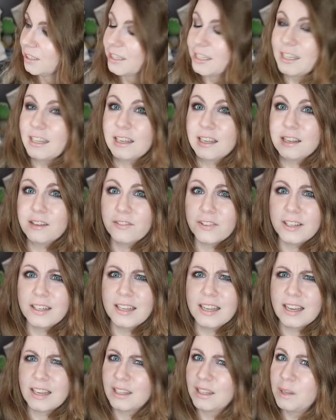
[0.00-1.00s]
He even
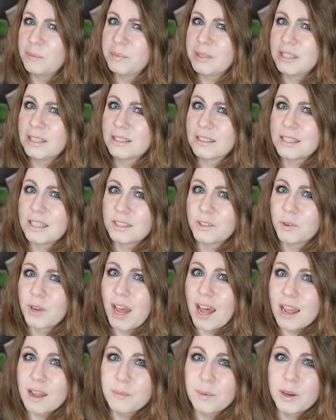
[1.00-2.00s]
eclipses SETO
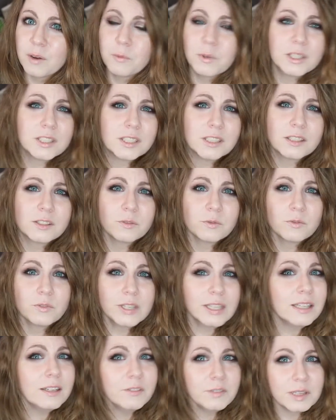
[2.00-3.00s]
KAIBA, which is
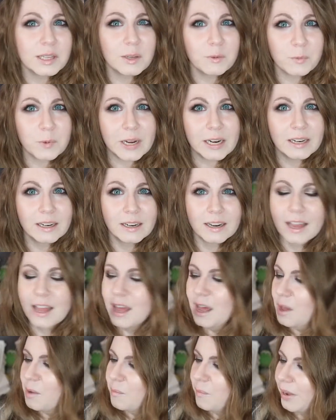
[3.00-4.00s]
really, really weird,
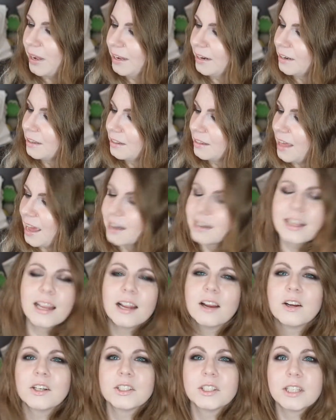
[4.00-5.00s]
but that
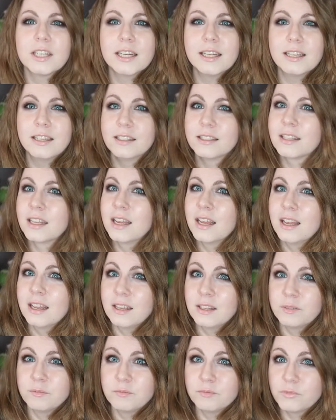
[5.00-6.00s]
character is
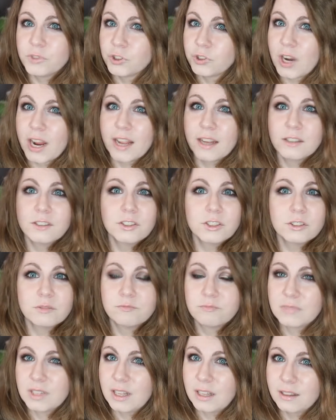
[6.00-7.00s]
strange,
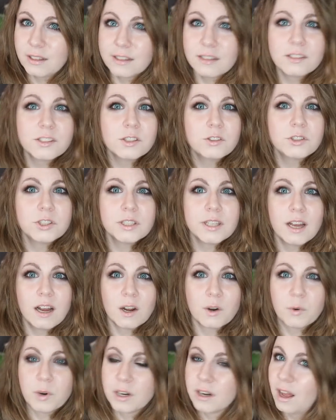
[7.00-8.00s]
a little socially
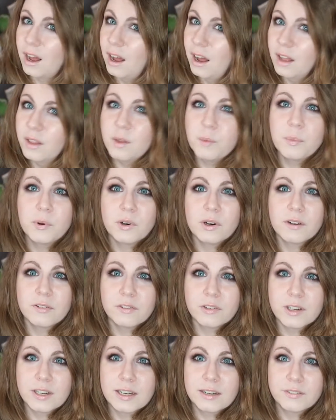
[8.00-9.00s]
awkward, on the
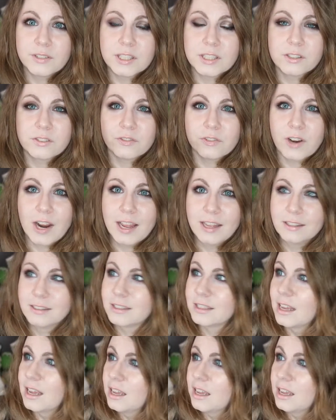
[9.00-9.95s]
periphery of his friends,